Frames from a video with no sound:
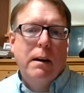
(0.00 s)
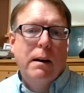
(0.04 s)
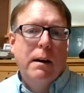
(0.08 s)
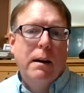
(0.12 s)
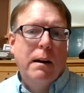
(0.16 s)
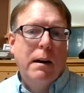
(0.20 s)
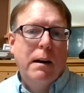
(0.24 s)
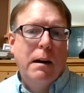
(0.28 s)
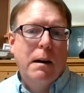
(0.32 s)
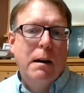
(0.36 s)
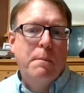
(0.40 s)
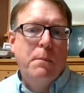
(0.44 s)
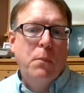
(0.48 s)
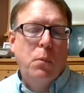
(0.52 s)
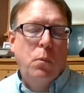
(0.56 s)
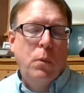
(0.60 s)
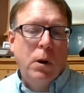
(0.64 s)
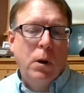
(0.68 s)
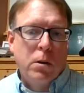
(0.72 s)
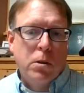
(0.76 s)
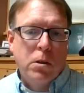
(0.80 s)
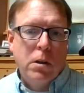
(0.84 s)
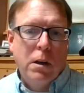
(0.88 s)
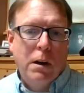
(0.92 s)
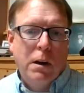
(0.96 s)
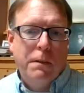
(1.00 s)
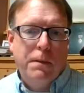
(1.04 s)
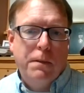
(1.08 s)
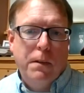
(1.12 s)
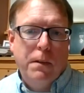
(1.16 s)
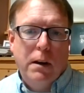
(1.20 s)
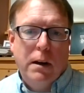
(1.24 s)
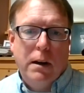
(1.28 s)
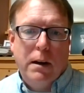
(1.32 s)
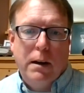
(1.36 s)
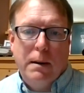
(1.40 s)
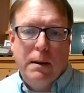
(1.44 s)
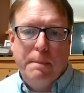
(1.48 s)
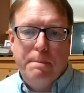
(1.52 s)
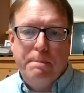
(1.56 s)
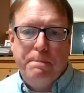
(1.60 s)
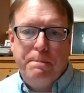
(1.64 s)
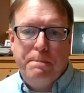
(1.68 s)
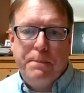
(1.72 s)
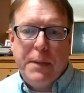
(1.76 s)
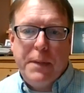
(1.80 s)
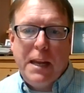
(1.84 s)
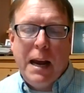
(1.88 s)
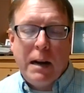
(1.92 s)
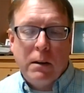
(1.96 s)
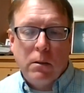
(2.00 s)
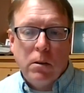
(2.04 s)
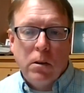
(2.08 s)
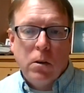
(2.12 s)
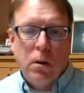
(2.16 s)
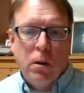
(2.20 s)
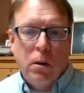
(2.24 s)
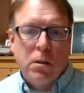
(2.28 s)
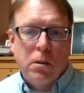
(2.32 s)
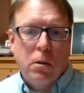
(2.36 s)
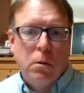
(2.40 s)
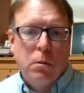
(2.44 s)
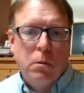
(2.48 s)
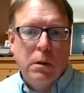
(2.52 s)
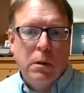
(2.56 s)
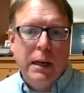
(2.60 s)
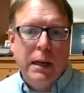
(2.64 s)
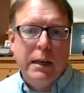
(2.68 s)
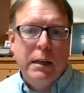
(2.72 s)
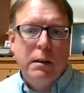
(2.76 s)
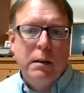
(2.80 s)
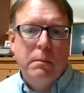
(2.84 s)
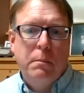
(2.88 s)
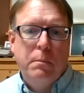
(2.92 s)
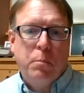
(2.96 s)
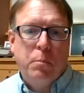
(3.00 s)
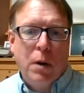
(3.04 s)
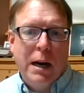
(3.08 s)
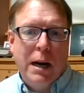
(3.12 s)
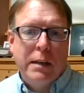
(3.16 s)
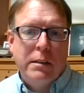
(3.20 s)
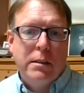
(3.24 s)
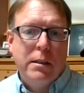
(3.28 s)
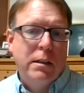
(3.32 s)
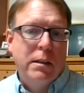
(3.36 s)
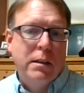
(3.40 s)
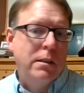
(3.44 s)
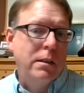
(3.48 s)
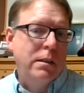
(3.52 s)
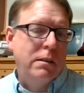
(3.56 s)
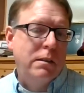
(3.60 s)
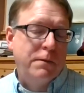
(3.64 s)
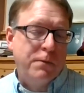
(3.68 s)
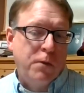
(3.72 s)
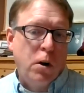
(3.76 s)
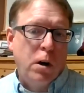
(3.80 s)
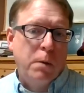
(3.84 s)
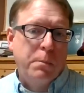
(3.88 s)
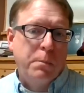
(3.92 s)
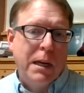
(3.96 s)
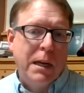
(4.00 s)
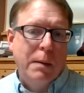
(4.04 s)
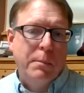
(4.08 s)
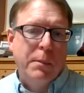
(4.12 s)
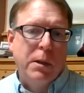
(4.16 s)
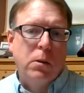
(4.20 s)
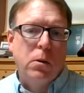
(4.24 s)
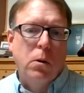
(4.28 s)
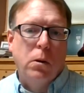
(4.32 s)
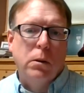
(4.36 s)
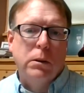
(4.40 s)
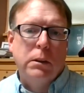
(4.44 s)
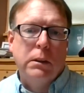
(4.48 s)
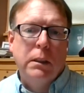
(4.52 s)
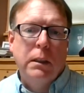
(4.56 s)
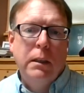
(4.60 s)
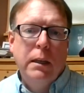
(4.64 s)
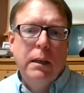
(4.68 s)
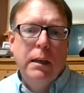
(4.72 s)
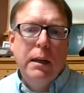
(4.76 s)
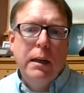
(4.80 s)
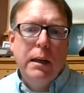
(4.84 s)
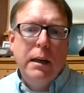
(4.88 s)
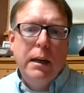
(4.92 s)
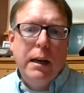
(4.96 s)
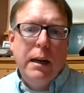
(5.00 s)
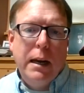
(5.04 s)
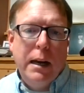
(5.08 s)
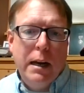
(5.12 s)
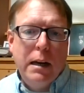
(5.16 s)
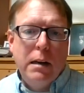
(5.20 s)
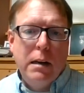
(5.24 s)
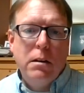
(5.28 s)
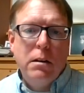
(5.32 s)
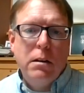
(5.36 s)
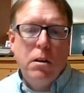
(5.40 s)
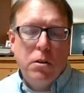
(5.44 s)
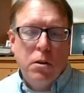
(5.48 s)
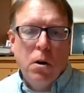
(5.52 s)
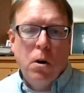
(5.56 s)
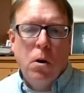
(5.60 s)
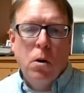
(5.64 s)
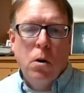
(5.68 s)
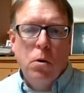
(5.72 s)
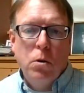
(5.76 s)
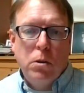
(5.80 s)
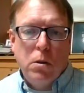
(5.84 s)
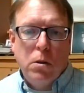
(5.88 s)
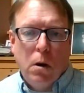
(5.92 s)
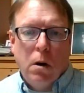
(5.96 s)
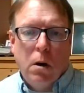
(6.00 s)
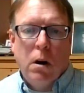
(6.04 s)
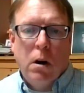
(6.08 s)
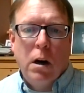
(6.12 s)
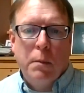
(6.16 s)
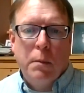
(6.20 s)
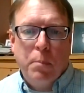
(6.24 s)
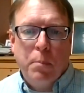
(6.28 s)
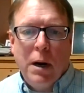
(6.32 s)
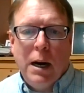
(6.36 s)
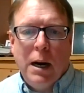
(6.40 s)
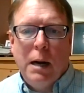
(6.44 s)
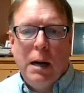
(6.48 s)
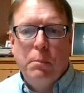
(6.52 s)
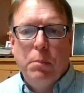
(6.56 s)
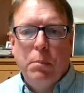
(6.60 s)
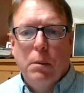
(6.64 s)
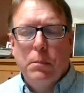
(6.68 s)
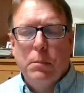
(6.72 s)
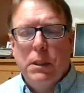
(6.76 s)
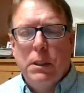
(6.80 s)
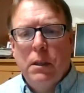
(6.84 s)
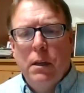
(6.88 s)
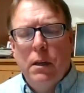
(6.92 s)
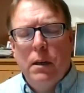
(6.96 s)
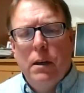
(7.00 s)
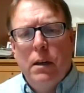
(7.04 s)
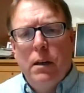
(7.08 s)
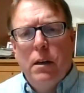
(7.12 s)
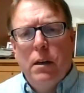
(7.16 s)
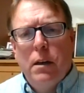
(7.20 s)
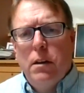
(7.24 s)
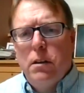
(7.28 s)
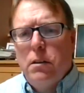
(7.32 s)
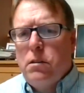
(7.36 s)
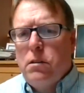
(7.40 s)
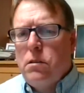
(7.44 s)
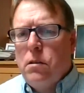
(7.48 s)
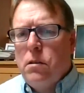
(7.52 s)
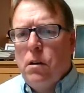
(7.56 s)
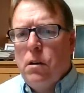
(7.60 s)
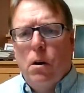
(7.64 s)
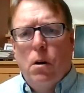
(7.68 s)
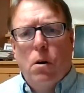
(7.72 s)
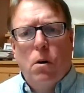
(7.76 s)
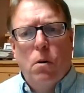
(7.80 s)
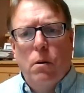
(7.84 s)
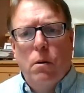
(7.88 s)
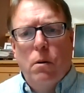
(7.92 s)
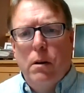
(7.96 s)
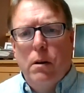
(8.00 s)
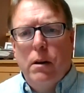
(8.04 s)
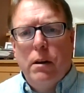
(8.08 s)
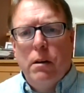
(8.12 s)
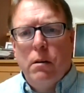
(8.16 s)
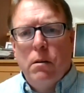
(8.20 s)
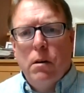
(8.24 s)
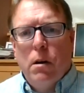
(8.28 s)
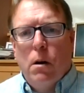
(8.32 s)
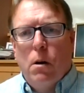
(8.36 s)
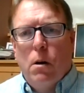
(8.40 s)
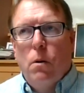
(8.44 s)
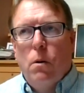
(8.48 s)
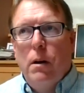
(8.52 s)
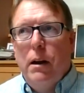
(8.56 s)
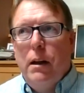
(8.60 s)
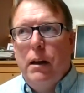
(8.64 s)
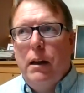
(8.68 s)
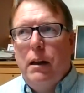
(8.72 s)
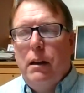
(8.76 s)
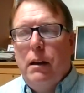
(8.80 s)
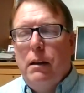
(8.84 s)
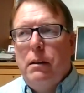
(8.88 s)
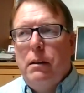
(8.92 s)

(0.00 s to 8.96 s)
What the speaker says: We also have agriculture-related processes, farm chemicals, and those are problems. So, you know,